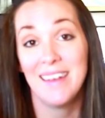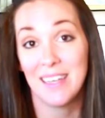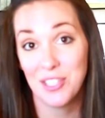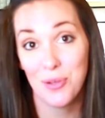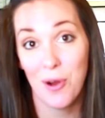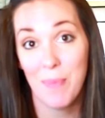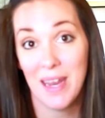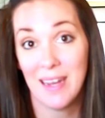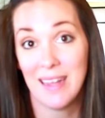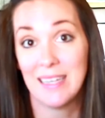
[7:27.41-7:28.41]
next to our
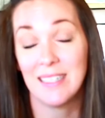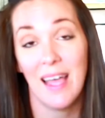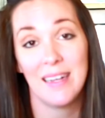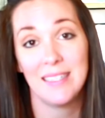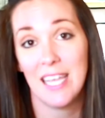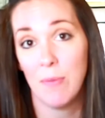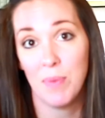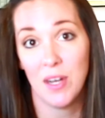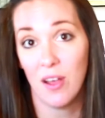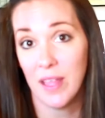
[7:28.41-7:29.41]
bed at night to kind of
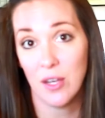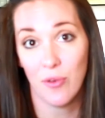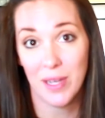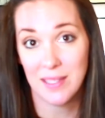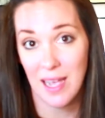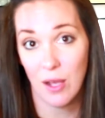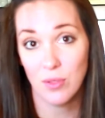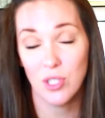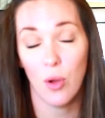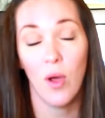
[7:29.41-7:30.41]
dampen all that noise
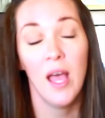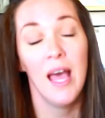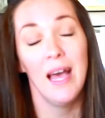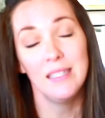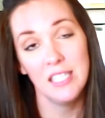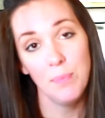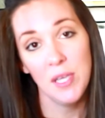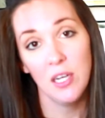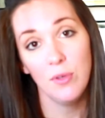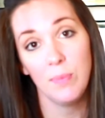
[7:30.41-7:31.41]
out. So a tip
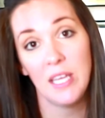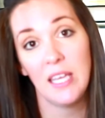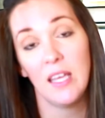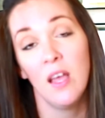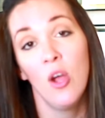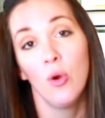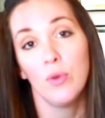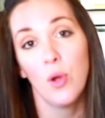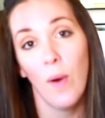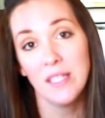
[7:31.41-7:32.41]
here would be
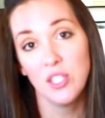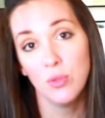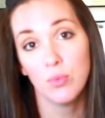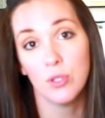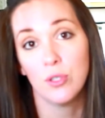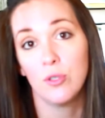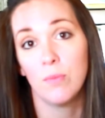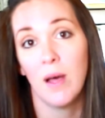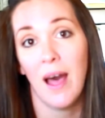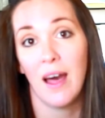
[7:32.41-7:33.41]
request a
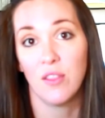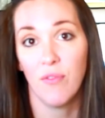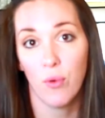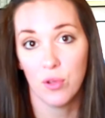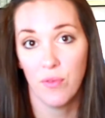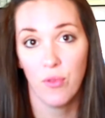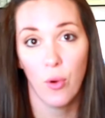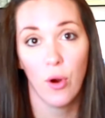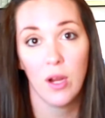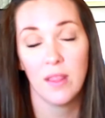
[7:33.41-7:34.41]
room on the 4th
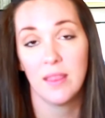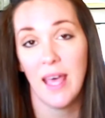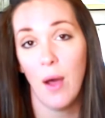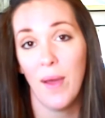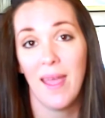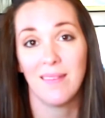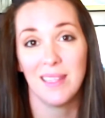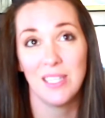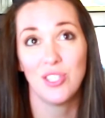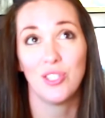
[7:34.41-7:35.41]
floor. That way
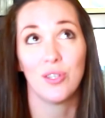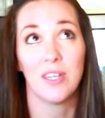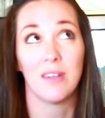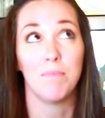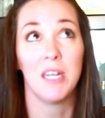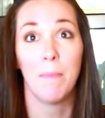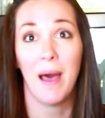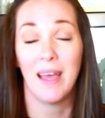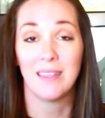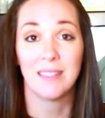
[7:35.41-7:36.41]
at least you're going to
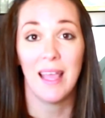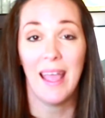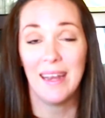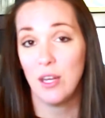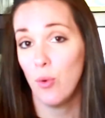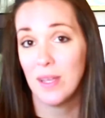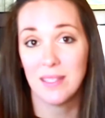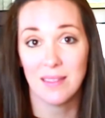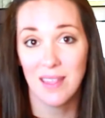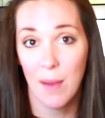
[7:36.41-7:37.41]
minimize any
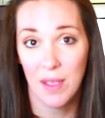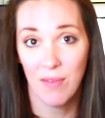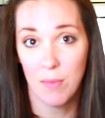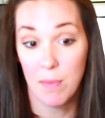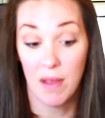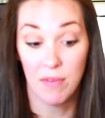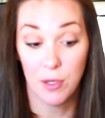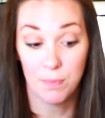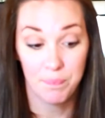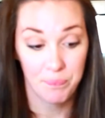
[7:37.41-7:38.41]
noise that's coming from above
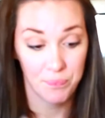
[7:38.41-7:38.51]
you.